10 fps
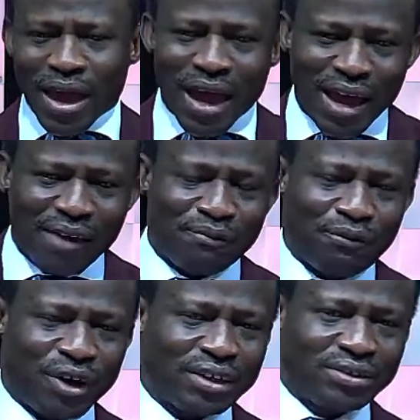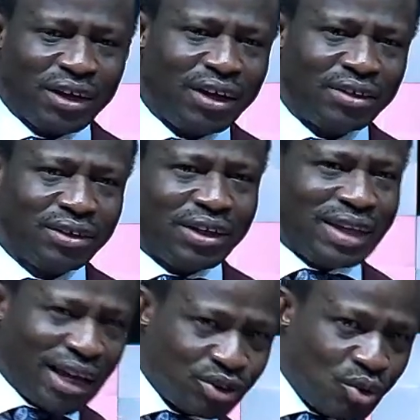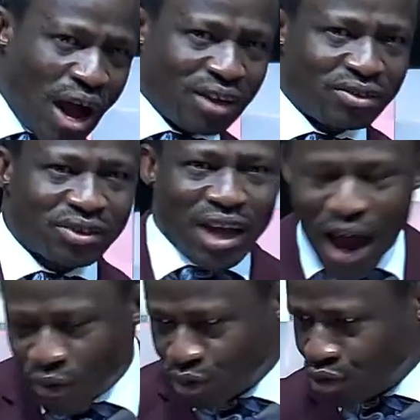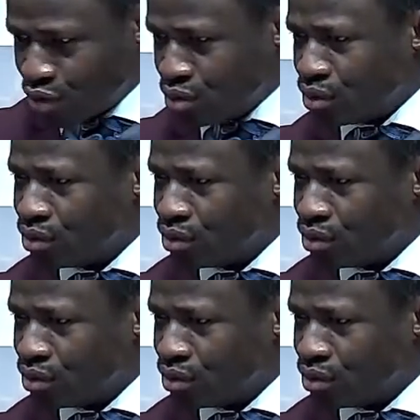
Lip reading: everything that you ask, I will do